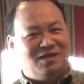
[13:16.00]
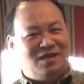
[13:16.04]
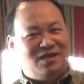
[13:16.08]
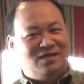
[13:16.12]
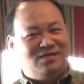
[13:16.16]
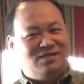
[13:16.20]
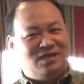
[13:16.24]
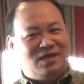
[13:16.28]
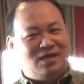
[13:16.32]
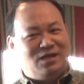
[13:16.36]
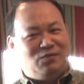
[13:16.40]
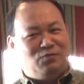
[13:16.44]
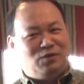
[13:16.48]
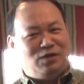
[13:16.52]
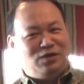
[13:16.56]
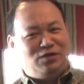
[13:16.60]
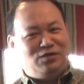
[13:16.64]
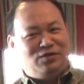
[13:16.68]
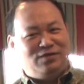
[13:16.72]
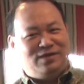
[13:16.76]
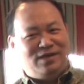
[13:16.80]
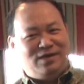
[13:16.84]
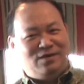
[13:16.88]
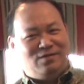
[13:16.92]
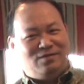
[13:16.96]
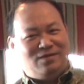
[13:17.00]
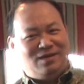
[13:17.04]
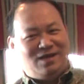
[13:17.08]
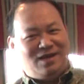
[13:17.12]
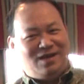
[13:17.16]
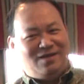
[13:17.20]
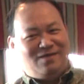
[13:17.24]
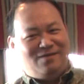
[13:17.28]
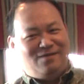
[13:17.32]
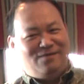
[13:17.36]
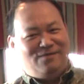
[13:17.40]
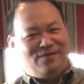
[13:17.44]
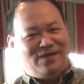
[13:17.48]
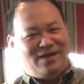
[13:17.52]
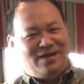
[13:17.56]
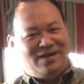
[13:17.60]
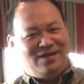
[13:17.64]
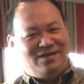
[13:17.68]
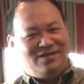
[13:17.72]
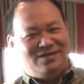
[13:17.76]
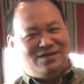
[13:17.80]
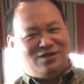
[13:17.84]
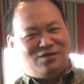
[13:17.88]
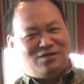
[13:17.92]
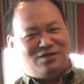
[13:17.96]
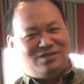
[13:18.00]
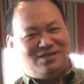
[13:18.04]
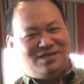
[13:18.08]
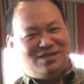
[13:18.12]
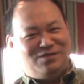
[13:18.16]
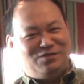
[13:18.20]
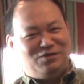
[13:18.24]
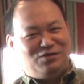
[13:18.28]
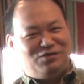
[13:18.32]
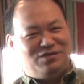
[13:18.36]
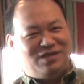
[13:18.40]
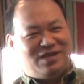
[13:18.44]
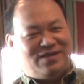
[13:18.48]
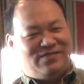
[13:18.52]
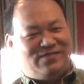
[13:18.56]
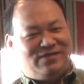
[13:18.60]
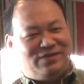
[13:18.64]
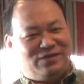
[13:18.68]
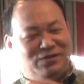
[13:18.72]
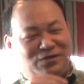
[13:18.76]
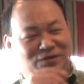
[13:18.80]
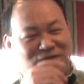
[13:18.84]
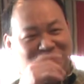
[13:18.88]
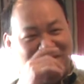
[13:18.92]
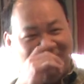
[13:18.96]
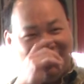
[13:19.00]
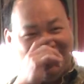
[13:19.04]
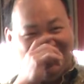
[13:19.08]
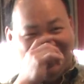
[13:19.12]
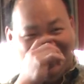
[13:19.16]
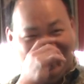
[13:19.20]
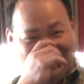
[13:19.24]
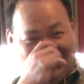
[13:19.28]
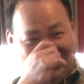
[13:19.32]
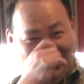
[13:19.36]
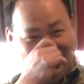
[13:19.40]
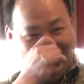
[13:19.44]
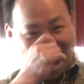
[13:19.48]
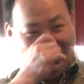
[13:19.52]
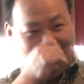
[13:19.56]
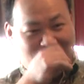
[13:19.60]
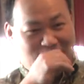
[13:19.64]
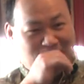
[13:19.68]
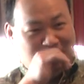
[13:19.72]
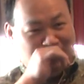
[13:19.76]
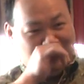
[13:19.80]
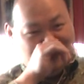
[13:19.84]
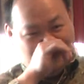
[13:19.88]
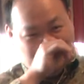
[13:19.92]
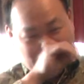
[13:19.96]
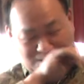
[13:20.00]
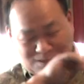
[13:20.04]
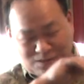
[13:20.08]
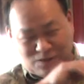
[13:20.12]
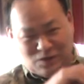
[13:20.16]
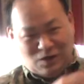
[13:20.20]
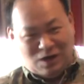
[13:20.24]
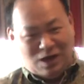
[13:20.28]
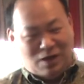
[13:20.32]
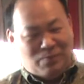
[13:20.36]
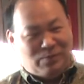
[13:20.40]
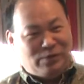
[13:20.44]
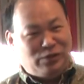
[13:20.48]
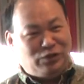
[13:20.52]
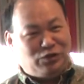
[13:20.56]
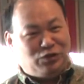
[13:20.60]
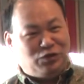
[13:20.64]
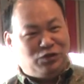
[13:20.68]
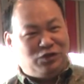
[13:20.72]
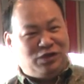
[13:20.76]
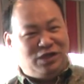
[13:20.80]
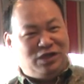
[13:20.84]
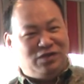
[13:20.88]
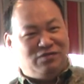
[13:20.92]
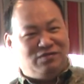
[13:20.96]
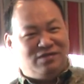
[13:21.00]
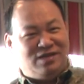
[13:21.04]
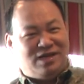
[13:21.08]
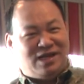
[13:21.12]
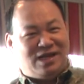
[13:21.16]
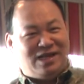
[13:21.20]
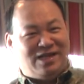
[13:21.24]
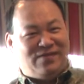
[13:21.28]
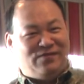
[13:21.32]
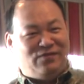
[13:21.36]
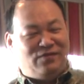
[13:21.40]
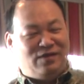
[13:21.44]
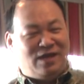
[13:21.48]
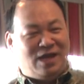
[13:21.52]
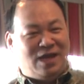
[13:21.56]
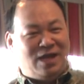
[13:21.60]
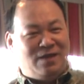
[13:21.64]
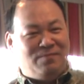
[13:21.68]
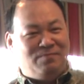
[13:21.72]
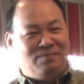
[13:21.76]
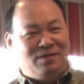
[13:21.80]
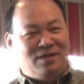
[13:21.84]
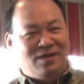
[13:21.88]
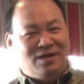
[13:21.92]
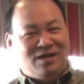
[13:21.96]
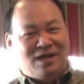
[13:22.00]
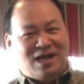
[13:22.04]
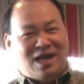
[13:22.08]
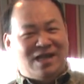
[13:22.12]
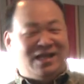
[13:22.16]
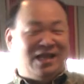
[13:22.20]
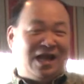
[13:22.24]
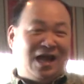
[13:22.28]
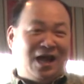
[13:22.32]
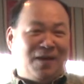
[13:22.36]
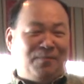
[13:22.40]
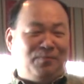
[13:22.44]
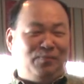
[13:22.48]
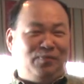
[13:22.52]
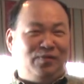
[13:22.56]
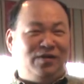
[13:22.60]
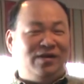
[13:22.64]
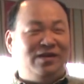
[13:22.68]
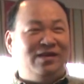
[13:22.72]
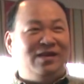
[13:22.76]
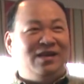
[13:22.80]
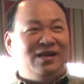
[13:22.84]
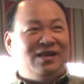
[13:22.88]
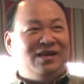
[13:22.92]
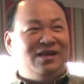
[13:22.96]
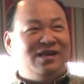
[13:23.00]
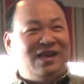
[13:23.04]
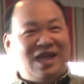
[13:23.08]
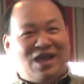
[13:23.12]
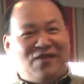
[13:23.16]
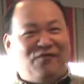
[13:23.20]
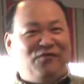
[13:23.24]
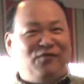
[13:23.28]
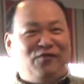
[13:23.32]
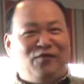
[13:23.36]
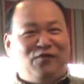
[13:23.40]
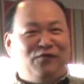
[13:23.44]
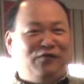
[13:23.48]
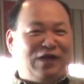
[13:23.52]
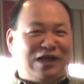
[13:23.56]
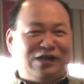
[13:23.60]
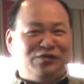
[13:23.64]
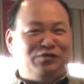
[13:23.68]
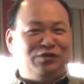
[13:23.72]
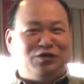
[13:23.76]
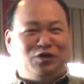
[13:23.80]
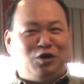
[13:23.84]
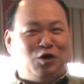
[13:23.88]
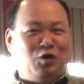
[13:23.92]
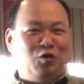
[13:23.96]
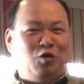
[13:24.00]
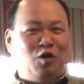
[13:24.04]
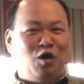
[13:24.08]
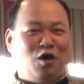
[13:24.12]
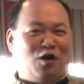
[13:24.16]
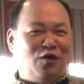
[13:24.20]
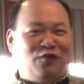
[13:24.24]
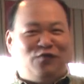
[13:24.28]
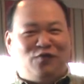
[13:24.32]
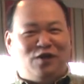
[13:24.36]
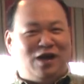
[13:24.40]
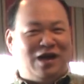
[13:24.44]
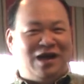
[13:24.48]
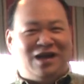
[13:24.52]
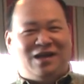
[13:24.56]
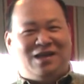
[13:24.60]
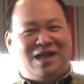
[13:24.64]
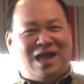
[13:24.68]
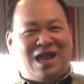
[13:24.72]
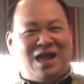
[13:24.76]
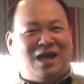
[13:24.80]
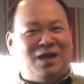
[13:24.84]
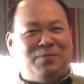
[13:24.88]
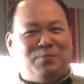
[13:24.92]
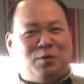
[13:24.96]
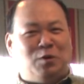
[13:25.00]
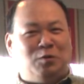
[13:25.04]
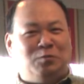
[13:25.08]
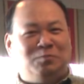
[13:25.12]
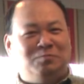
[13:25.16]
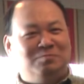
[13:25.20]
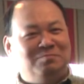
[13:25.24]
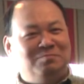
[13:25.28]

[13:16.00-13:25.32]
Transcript: Exactly. What do you think what the Aerovane, the concentric shaft is doing? So how much do you need to cut if you aim at the upper left ventricle of an animal?